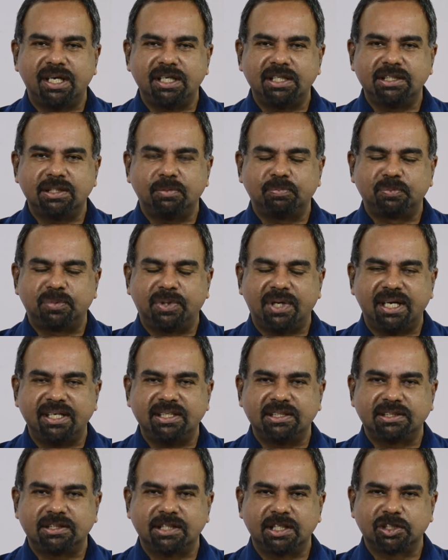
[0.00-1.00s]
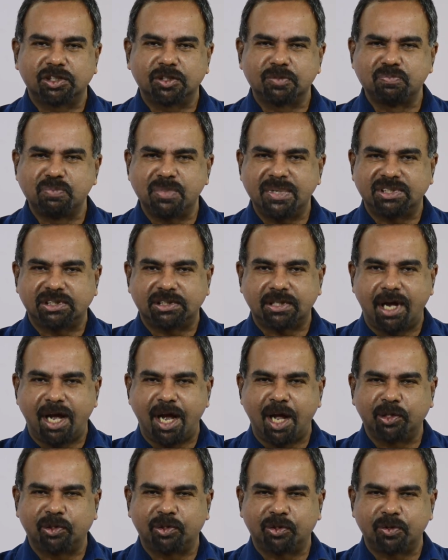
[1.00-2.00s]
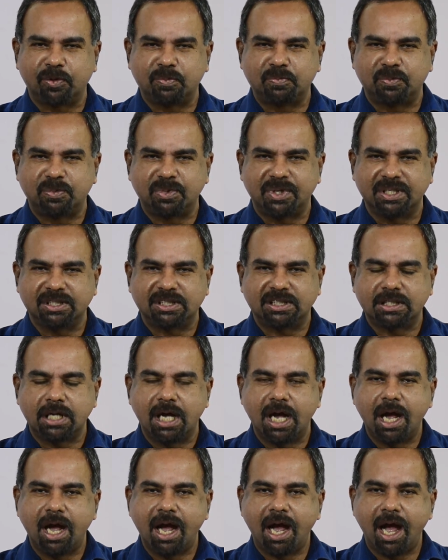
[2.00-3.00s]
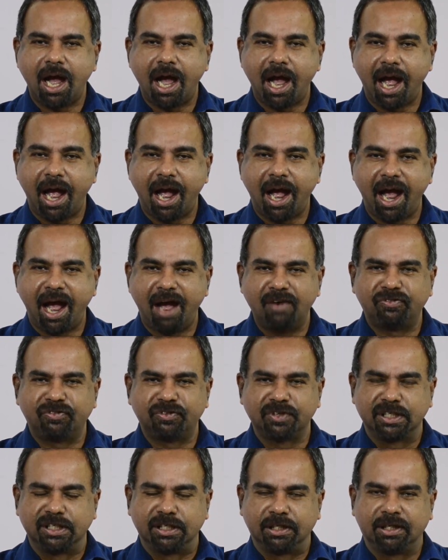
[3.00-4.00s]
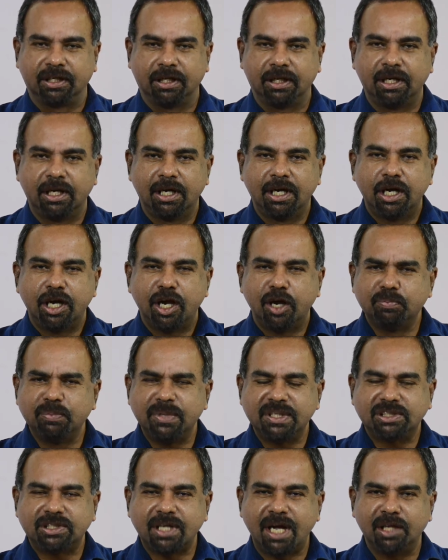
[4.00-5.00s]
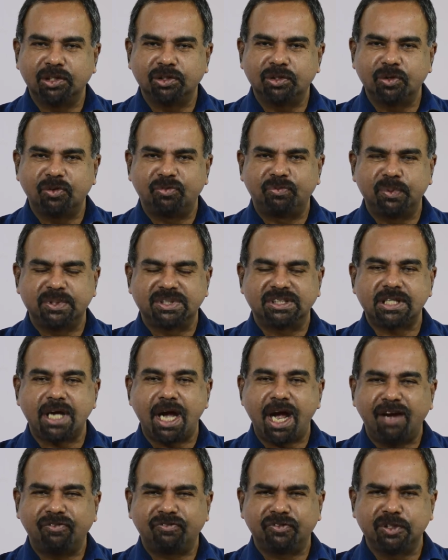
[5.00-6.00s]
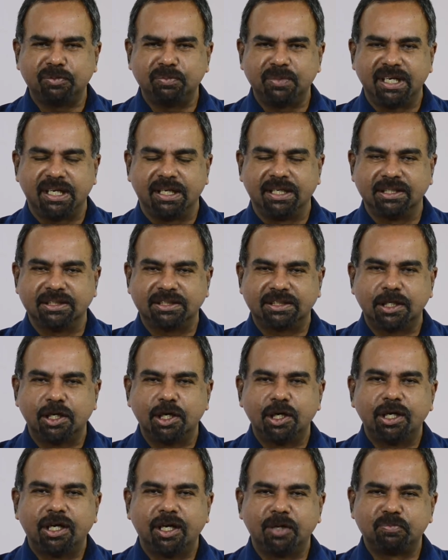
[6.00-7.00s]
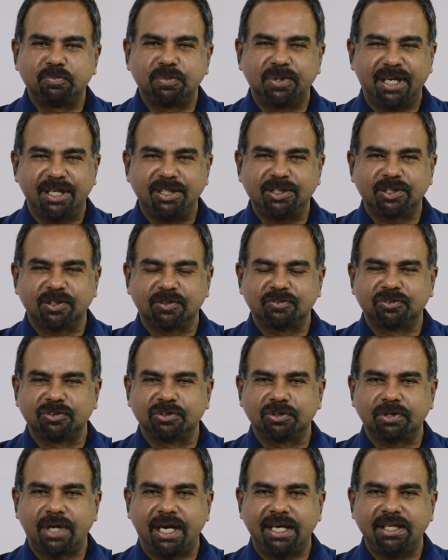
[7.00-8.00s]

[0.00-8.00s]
place as a misanthropist's haven. A misanthropist's haven means a place of great